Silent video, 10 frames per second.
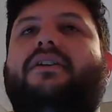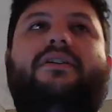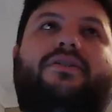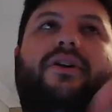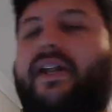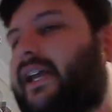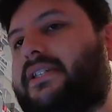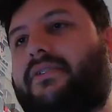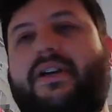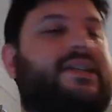going against
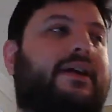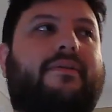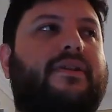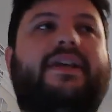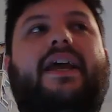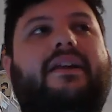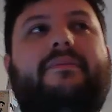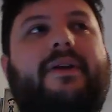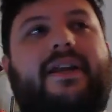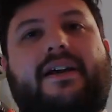the grain, because I don't think
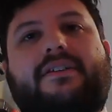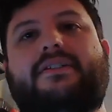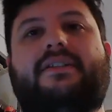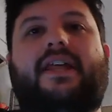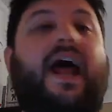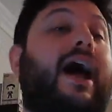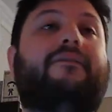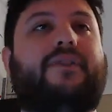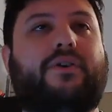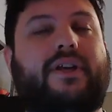anybody else that
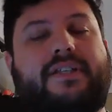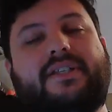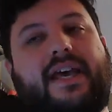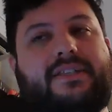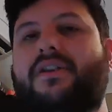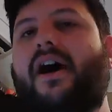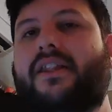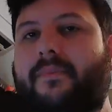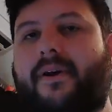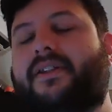I've noticed has talked
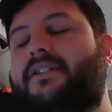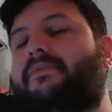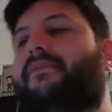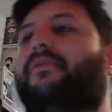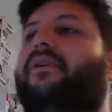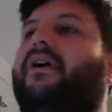about this before.